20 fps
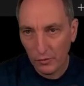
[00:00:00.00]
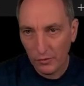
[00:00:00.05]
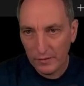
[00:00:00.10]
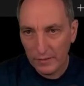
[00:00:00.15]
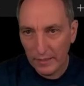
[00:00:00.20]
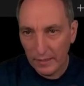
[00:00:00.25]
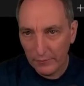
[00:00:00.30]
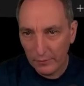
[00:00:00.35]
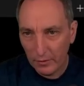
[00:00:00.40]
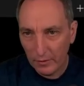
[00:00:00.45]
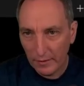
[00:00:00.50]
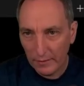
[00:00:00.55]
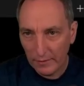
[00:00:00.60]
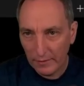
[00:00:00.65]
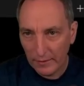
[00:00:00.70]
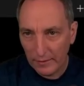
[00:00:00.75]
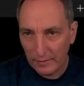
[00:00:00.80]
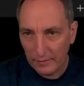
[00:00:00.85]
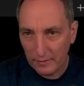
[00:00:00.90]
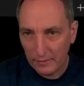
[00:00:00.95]
server like
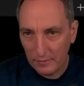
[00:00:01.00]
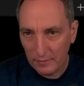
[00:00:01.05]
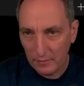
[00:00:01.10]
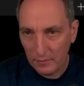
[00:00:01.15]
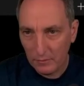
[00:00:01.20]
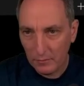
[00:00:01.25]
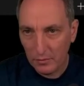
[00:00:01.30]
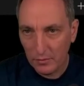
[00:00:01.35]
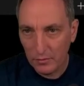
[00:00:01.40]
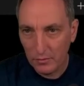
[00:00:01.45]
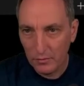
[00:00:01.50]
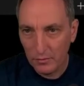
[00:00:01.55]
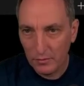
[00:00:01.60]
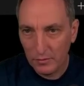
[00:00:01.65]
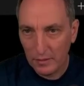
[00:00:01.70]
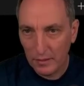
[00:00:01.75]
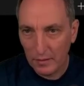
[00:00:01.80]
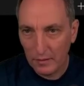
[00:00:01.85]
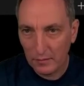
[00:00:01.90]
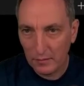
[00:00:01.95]
that. So I'm going to
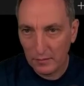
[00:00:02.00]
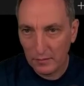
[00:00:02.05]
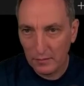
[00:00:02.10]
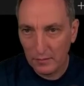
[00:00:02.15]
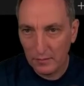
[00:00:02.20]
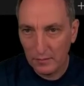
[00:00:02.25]
start